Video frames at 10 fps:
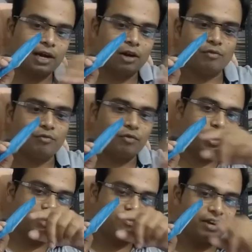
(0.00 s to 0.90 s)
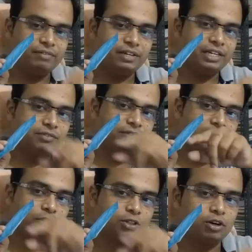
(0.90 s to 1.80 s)
an angle of 45 degrees with
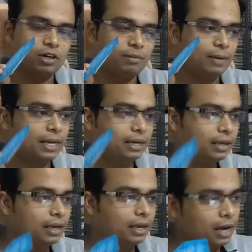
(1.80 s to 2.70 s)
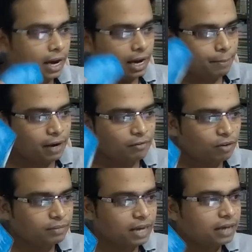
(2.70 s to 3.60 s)
the horizontal plane and apart
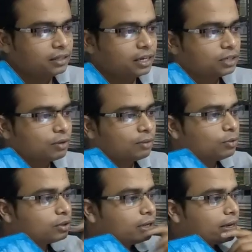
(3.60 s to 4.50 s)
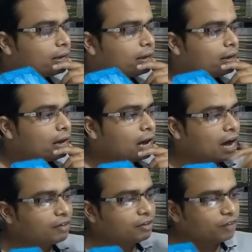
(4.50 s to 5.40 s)
from that there is one more thing
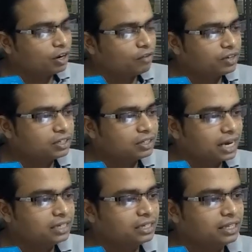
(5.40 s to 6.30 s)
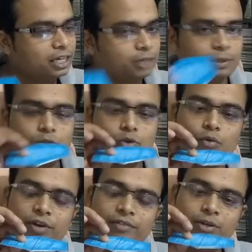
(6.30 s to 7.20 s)
having one of its sides in the HP. So
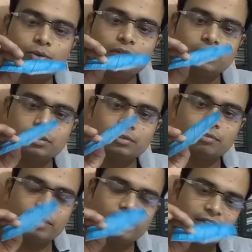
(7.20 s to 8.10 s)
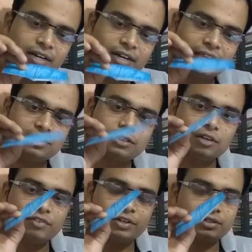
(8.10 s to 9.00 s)
when we do this, when we incline the
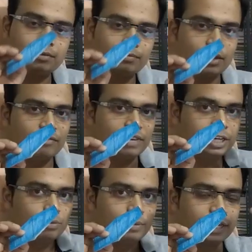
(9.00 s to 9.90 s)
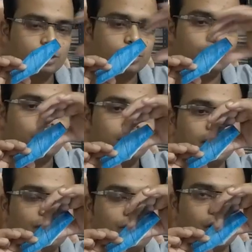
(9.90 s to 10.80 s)
surface, we need to make sure
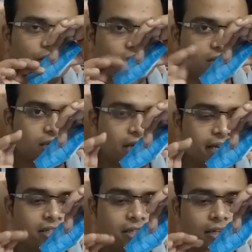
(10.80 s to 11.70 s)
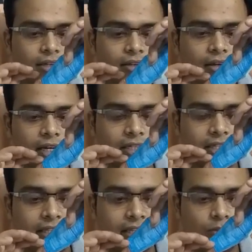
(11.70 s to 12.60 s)
that one of its sides, let's
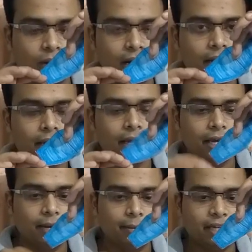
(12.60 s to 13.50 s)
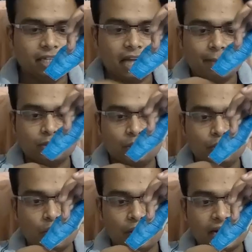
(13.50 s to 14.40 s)
say this one, remains in
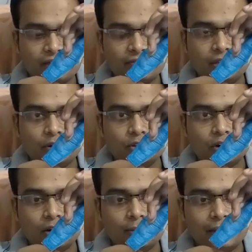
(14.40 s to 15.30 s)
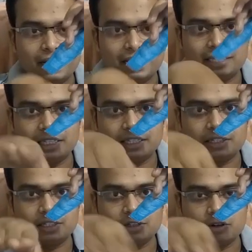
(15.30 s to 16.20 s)
absolute contact with the horizontal plane. Let's say
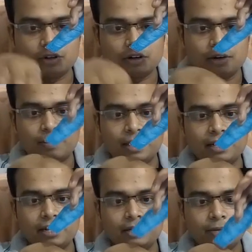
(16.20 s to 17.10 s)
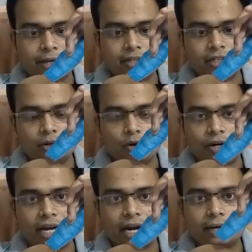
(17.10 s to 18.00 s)
this is the horizontal plane, it remains in
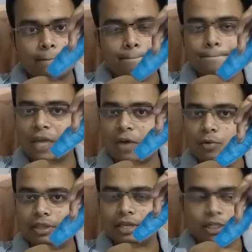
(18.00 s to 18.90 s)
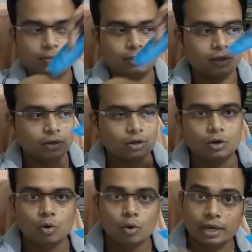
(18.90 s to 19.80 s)
contact with the HP.
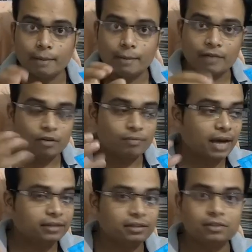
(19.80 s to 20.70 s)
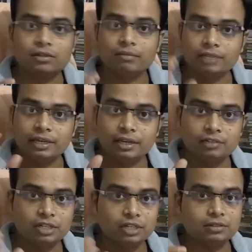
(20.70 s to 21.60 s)
Okay, apart from that, there is something
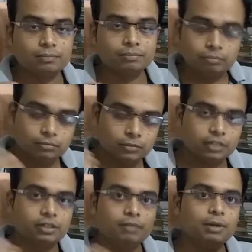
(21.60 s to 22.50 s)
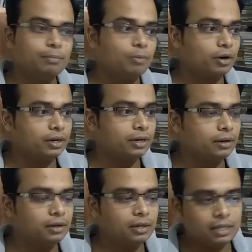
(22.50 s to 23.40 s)
else which is extremely important
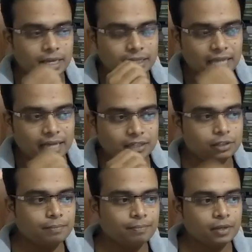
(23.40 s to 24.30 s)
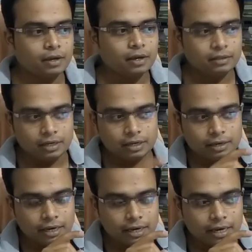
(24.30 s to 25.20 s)
and that's
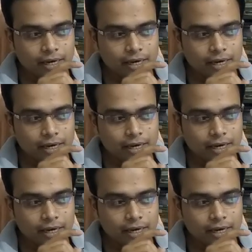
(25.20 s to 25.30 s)
the